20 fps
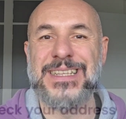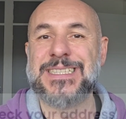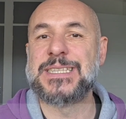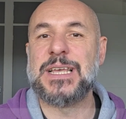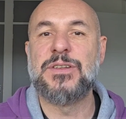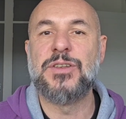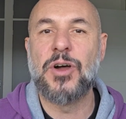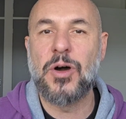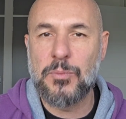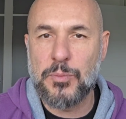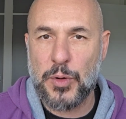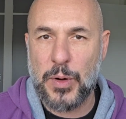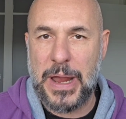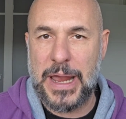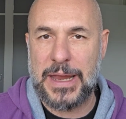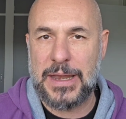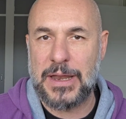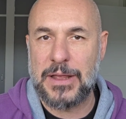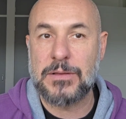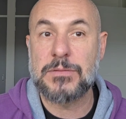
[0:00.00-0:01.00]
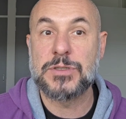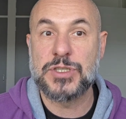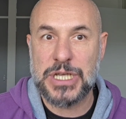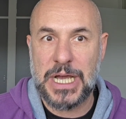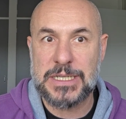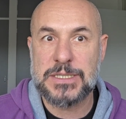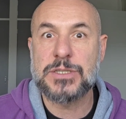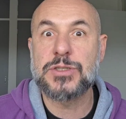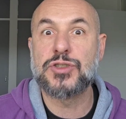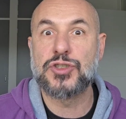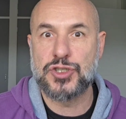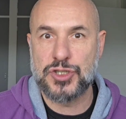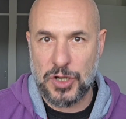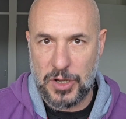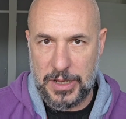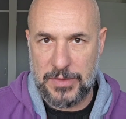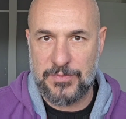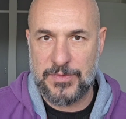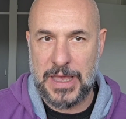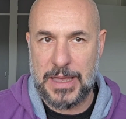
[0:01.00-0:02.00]
it's a no-brainer. Just
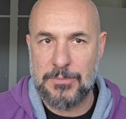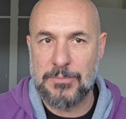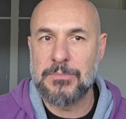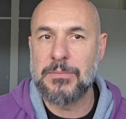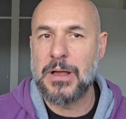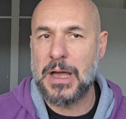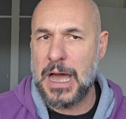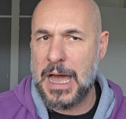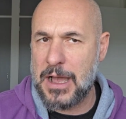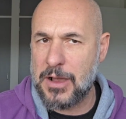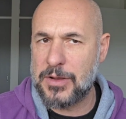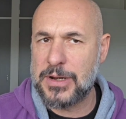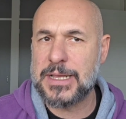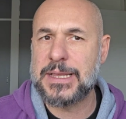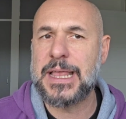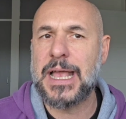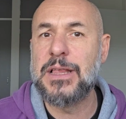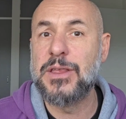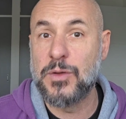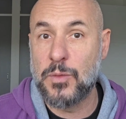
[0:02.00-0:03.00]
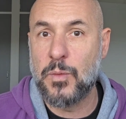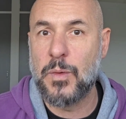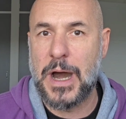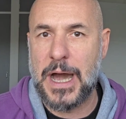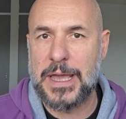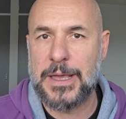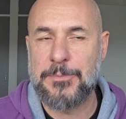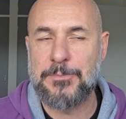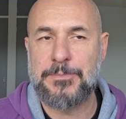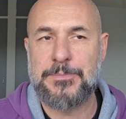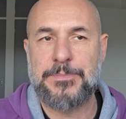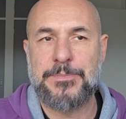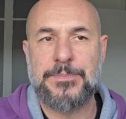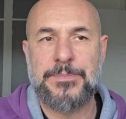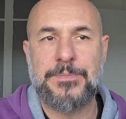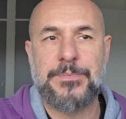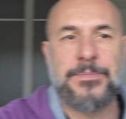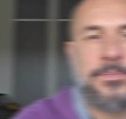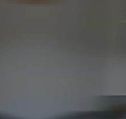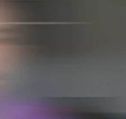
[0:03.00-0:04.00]
join them. I'm gonna tell you why.
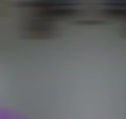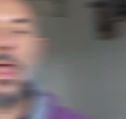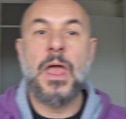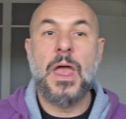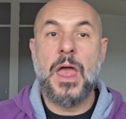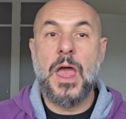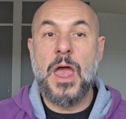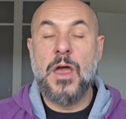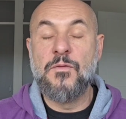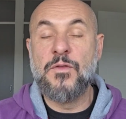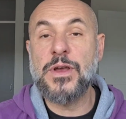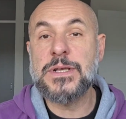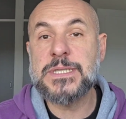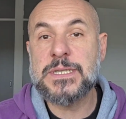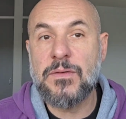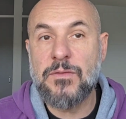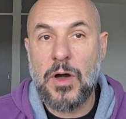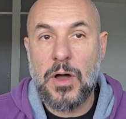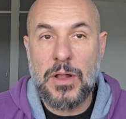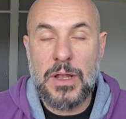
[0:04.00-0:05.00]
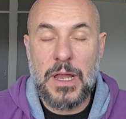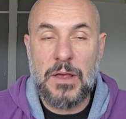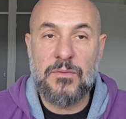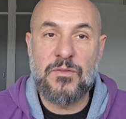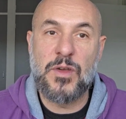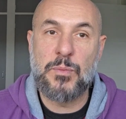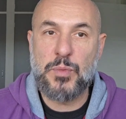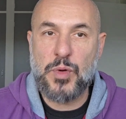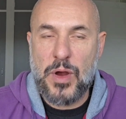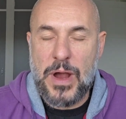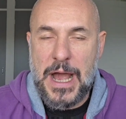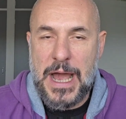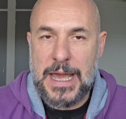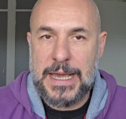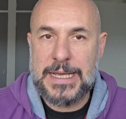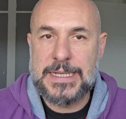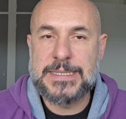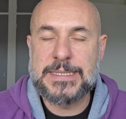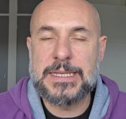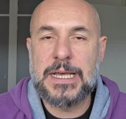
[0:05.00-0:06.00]
First of all, the
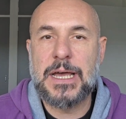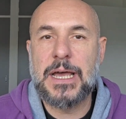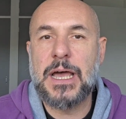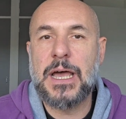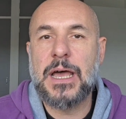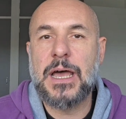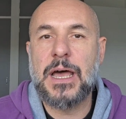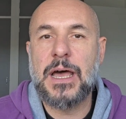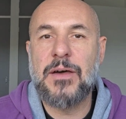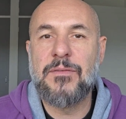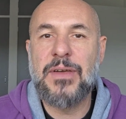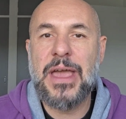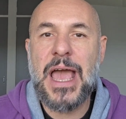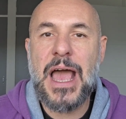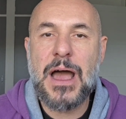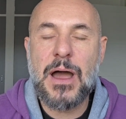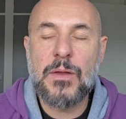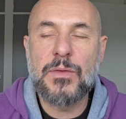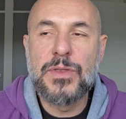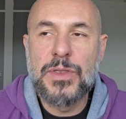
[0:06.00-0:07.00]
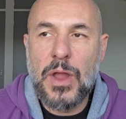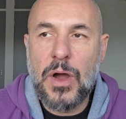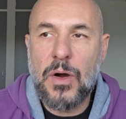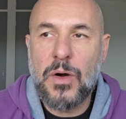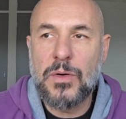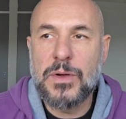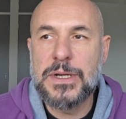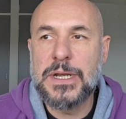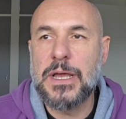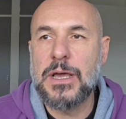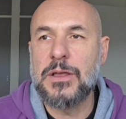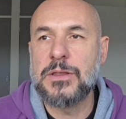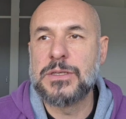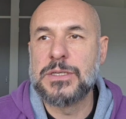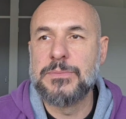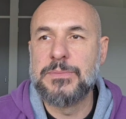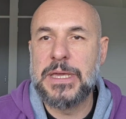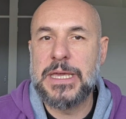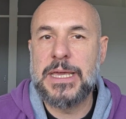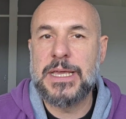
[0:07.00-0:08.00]
price. They are known
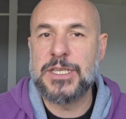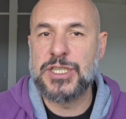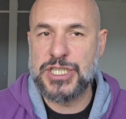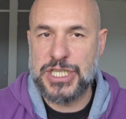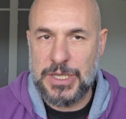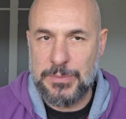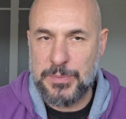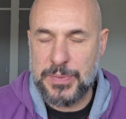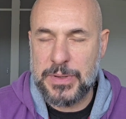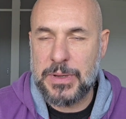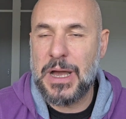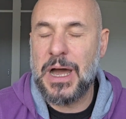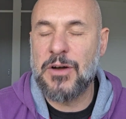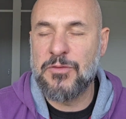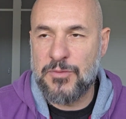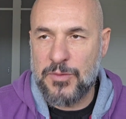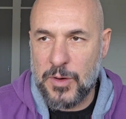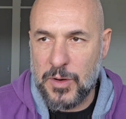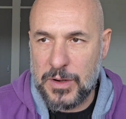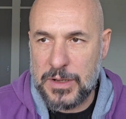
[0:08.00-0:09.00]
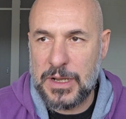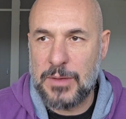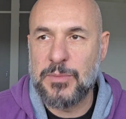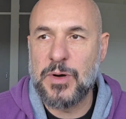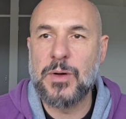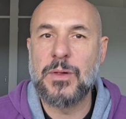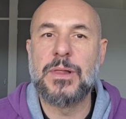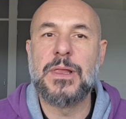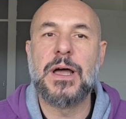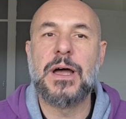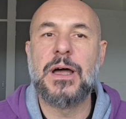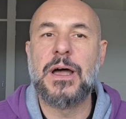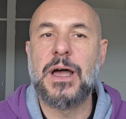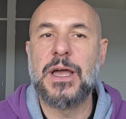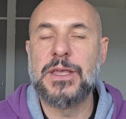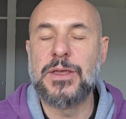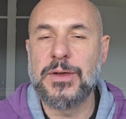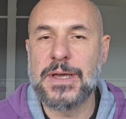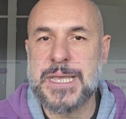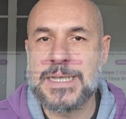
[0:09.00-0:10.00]
to be cheap, affordable. You